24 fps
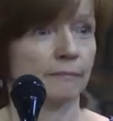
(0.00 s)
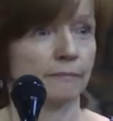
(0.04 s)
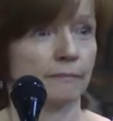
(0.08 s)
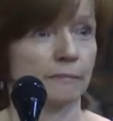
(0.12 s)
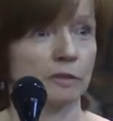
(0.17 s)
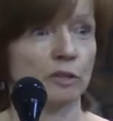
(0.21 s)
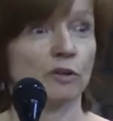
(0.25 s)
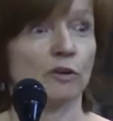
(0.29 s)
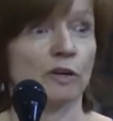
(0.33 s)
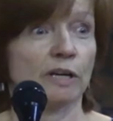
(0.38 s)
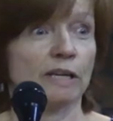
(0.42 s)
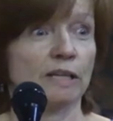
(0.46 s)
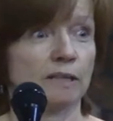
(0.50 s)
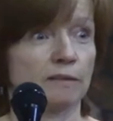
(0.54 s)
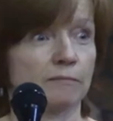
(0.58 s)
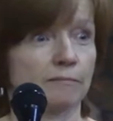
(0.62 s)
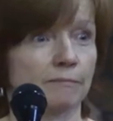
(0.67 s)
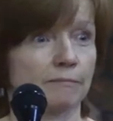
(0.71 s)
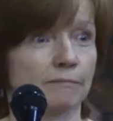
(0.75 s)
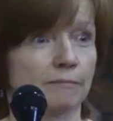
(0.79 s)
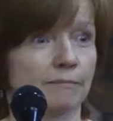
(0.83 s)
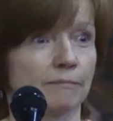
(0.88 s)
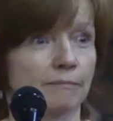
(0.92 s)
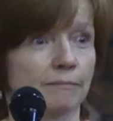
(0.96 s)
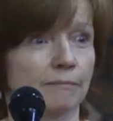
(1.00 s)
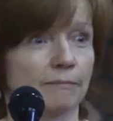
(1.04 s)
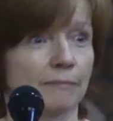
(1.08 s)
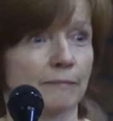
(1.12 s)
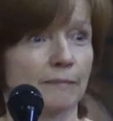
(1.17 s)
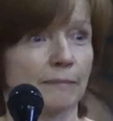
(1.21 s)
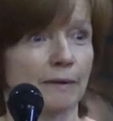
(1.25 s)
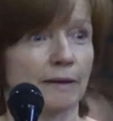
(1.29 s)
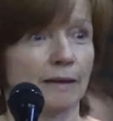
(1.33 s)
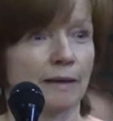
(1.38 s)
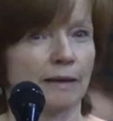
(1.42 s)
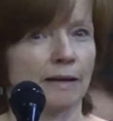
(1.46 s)
You're it.
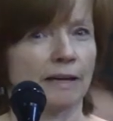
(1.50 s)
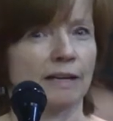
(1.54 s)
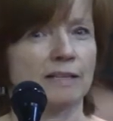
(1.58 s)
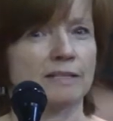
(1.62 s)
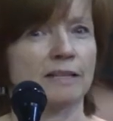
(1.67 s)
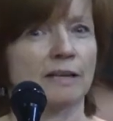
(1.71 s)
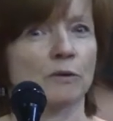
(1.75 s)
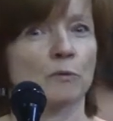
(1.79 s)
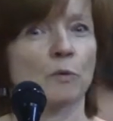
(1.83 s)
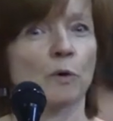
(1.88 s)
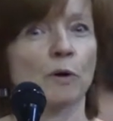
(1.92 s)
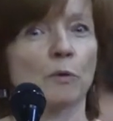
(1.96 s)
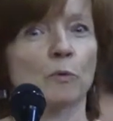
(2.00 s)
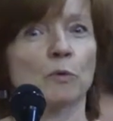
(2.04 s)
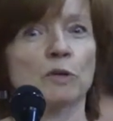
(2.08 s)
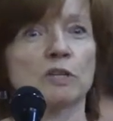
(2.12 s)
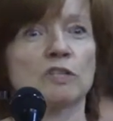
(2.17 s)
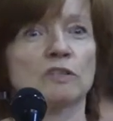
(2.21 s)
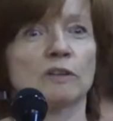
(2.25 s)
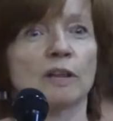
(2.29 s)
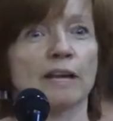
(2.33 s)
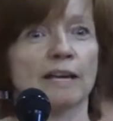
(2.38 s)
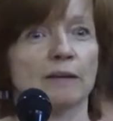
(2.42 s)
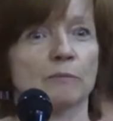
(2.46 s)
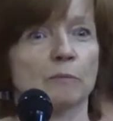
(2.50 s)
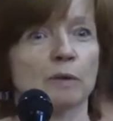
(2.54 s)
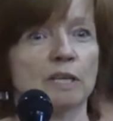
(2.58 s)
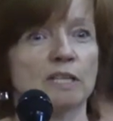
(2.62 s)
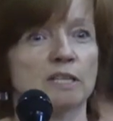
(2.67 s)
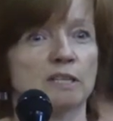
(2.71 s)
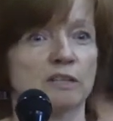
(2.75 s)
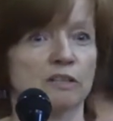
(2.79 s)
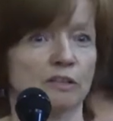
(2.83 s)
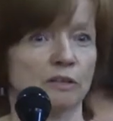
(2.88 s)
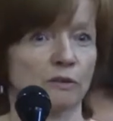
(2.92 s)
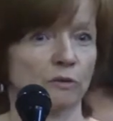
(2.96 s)
And it's like, what would you like me
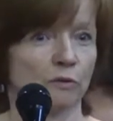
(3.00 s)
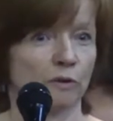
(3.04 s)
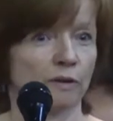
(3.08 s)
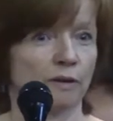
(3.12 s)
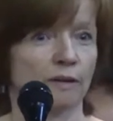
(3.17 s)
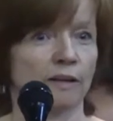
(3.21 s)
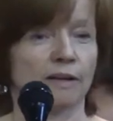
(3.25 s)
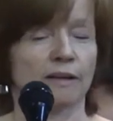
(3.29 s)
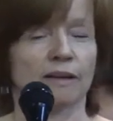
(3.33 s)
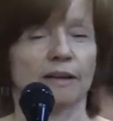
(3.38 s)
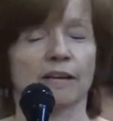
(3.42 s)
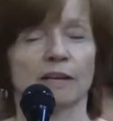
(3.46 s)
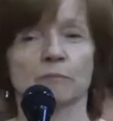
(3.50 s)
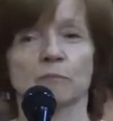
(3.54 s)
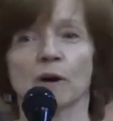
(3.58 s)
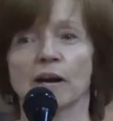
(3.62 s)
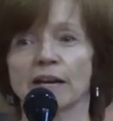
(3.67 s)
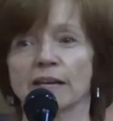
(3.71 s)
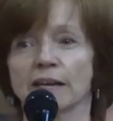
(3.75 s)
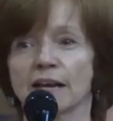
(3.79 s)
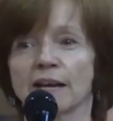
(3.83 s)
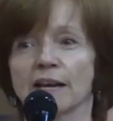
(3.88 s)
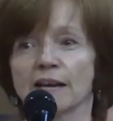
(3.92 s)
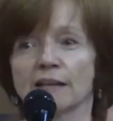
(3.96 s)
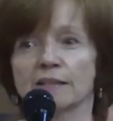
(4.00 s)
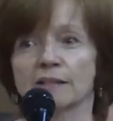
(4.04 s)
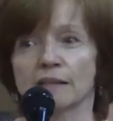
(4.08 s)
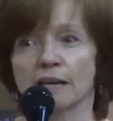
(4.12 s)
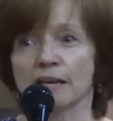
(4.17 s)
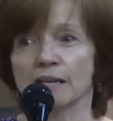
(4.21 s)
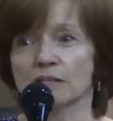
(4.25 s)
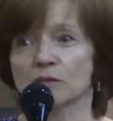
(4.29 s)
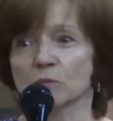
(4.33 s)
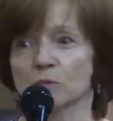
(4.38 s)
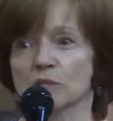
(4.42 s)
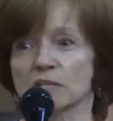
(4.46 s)
to do? In my
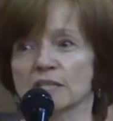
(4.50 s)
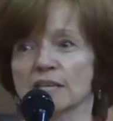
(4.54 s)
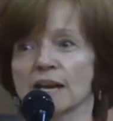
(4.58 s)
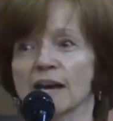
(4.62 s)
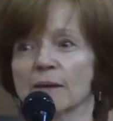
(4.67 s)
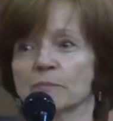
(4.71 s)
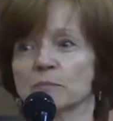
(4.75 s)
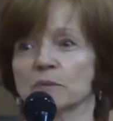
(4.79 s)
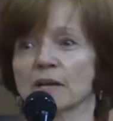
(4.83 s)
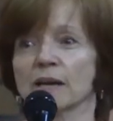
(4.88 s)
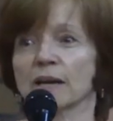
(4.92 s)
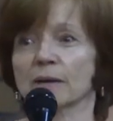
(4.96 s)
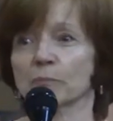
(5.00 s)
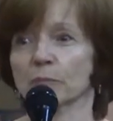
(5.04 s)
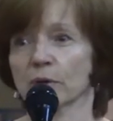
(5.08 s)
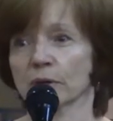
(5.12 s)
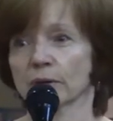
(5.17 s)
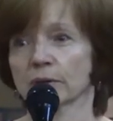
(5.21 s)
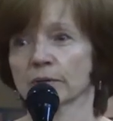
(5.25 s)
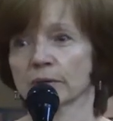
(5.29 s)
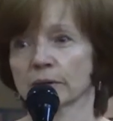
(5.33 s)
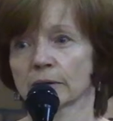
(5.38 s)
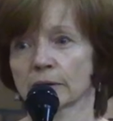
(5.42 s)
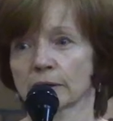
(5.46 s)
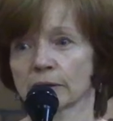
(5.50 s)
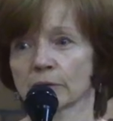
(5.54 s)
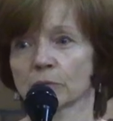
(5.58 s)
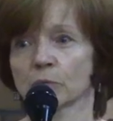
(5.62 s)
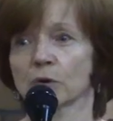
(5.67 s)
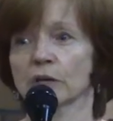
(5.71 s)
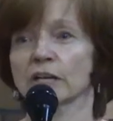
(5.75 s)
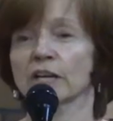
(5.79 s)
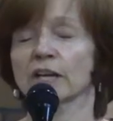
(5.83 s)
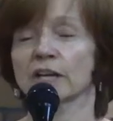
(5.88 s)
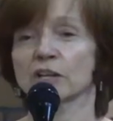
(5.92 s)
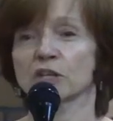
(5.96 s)
case, it was tap, tap.
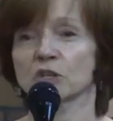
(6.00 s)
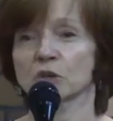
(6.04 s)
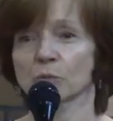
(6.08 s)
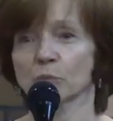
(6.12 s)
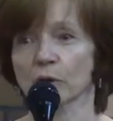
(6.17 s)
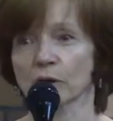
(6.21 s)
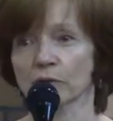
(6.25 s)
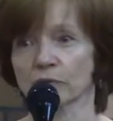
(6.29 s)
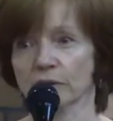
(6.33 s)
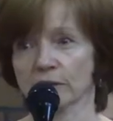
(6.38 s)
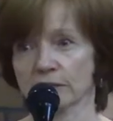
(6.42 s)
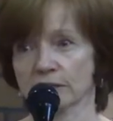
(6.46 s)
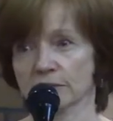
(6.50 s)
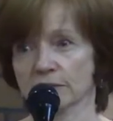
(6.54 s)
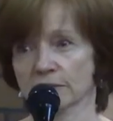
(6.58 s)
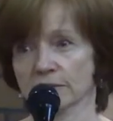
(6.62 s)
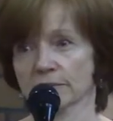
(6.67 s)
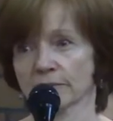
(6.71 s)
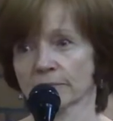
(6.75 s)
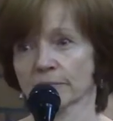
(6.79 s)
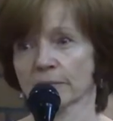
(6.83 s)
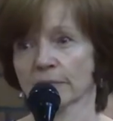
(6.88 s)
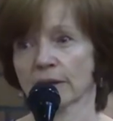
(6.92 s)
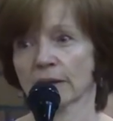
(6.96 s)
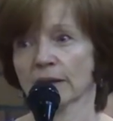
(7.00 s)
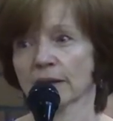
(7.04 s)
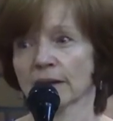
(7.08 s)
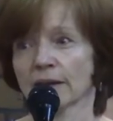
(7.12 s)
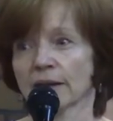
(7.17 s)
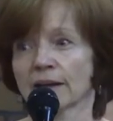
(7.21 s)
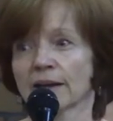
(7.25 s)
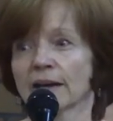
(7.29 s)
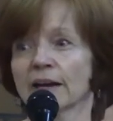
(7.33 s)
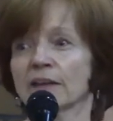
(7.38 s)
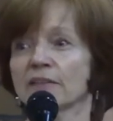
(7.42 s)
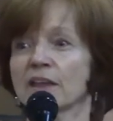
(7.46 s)
What are you going to do about this?
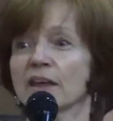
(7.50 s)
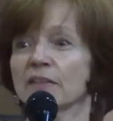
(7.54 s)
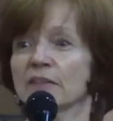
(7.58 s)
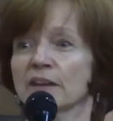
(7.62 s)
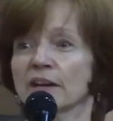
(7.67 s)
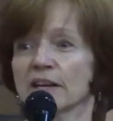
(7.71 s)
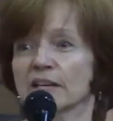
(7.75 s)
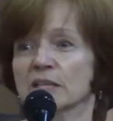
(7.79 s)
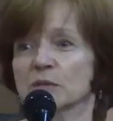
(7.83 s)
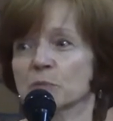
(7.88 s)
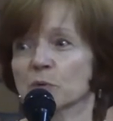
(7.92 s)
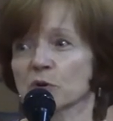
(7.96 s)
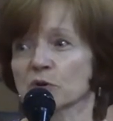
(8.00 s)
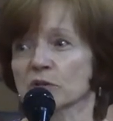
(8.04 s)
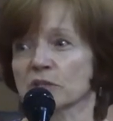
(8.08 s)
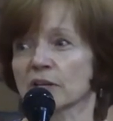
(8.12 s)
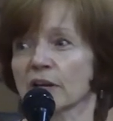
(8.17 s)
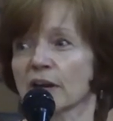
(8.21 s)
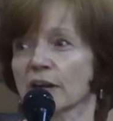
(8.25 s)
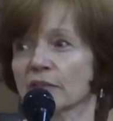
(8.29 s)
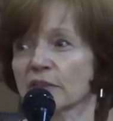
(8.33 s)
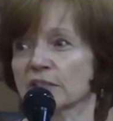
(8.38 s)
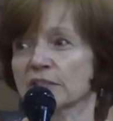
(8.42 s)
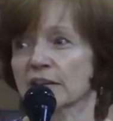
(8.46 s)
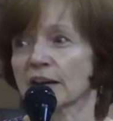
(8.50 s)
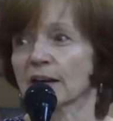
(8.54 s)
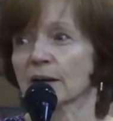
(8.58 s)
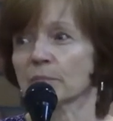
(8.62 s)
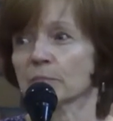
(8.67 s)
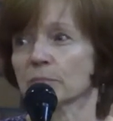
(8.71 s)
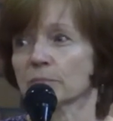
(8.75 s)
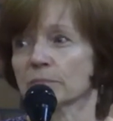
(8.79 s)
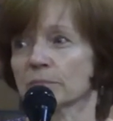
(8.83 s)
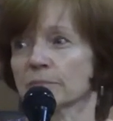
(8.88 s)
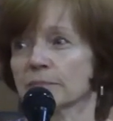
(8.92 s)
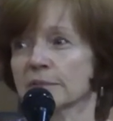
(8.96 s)
And then the next person got the tap,
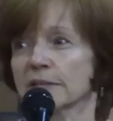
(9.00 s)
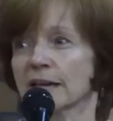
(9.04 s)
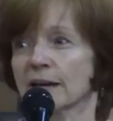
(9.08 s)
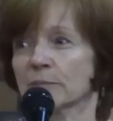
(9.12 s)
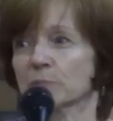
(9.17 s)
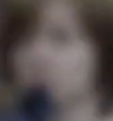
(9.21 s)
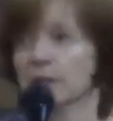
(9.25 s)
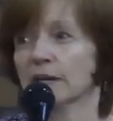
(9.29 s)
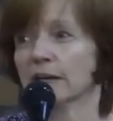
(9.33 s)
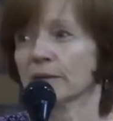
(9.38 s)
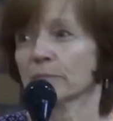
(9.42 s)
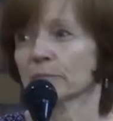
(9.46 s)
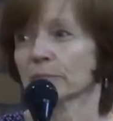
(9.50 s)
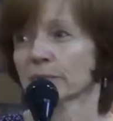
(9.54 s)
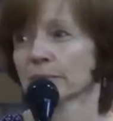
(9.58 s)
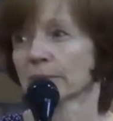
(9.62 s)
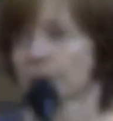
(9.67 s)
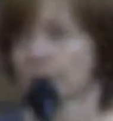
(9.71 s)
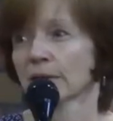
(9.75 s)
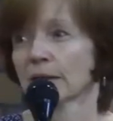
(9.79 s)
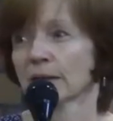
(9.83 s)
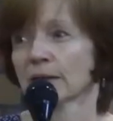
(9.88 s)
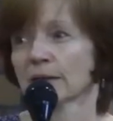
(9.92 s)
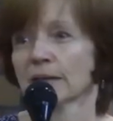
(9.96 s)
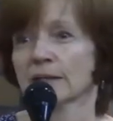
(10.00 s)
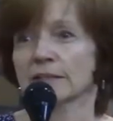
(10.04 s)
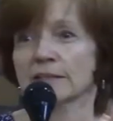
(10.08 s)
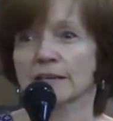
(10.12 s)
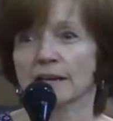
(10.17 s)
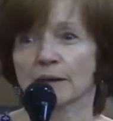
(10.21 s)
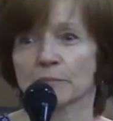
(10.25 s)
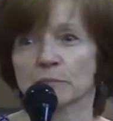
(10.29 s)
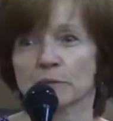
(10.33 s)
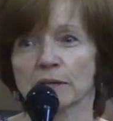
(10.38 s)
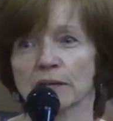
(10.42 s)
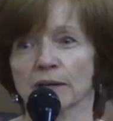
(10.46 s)
tap, tap,
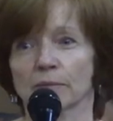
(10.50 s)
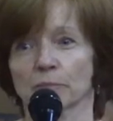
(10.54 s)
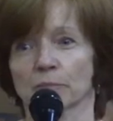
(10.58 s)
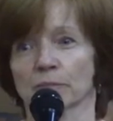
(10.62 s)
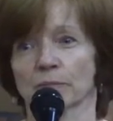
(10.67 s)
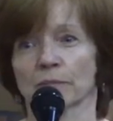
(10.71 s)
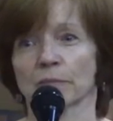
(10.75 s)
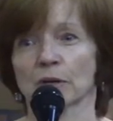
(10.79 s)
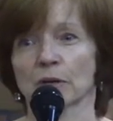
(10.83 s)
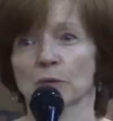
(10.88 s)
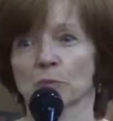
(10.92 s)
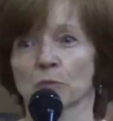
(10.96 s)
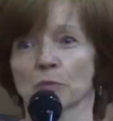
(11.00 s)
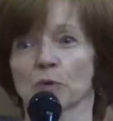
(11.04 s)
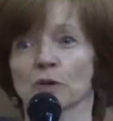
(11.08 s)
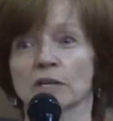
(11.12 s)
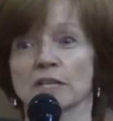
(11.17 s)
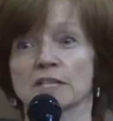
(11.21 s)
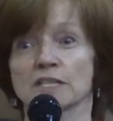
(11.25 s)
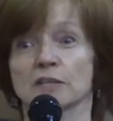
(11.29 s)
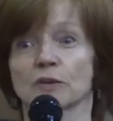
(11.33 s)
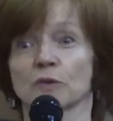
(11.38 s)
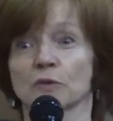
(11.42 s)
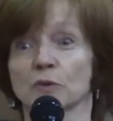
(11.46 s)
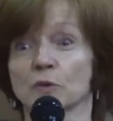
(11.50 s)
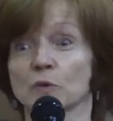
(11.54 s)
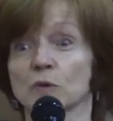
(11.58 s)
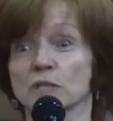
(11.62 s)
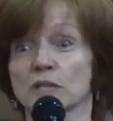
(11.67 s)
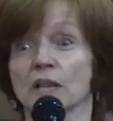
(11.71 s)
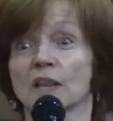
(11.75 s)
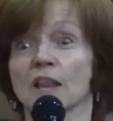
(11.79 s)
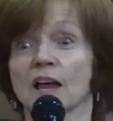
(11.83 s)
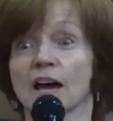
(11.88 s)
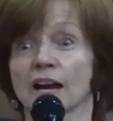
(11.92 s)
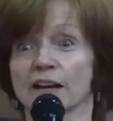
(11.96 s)
tap, tap. Pretty soon there was a
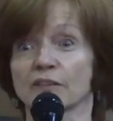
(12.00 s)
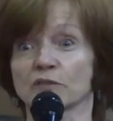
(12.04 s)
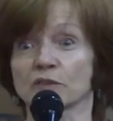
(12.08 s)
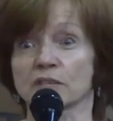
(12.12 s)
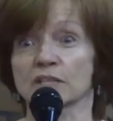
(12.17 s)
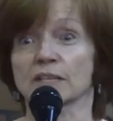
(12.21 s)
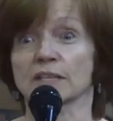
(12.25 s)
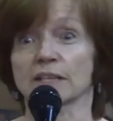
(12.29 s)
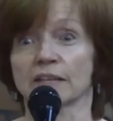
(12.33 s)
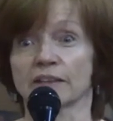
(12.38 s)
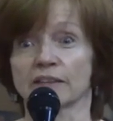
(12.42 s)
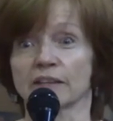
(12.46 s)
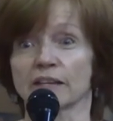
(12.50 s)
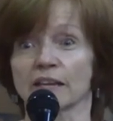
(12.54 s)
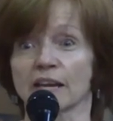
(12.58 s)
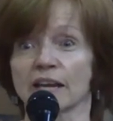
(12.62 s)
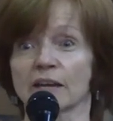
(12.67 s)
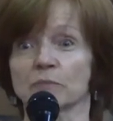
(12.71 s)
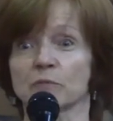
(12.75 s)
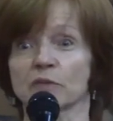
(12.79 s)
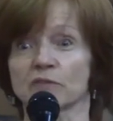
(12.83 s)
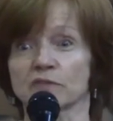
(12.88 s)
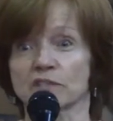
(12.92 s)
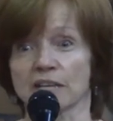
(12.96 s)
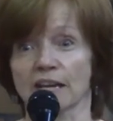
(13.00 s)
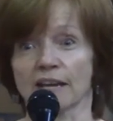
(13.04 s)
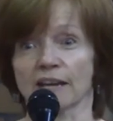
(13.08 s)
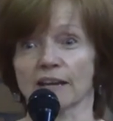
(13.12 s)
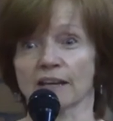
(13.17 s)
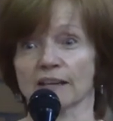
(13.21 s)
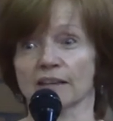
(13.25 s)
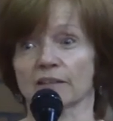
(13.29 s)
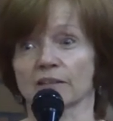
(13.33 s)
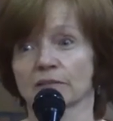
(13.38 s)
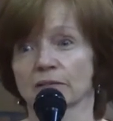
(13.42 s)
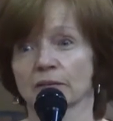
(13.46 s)
lot of us in the game of
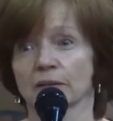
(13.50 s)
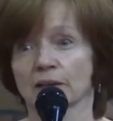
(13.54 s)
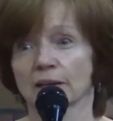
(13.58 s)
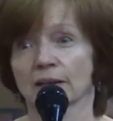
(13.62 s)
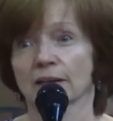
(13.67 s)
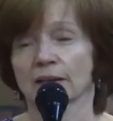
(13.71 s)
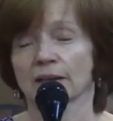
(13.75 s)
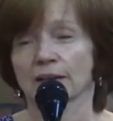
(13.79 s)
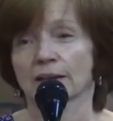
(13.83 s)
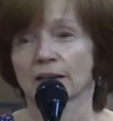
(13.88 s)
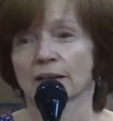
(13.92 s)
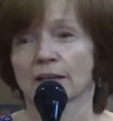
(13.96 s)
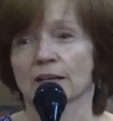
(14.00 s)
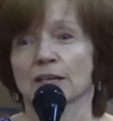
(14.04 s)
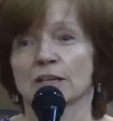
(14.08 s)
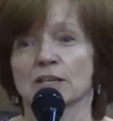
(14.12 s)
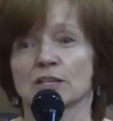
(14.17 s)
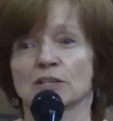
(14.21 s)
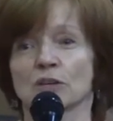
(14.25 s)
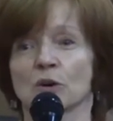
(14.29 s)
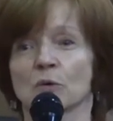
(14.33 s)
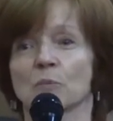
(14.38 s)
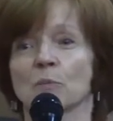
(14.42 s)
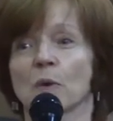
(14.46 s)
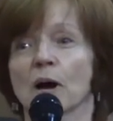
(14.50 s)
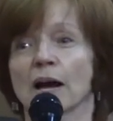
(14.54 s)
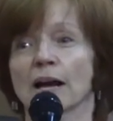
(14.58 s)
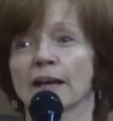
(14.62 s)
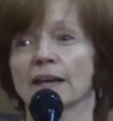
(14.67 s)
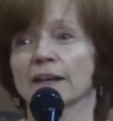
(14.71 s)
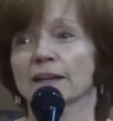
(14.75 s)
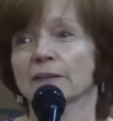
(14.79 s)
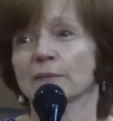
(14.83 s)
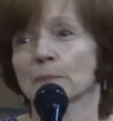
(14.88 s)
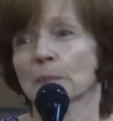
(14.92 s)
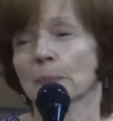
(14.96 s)
tag. So my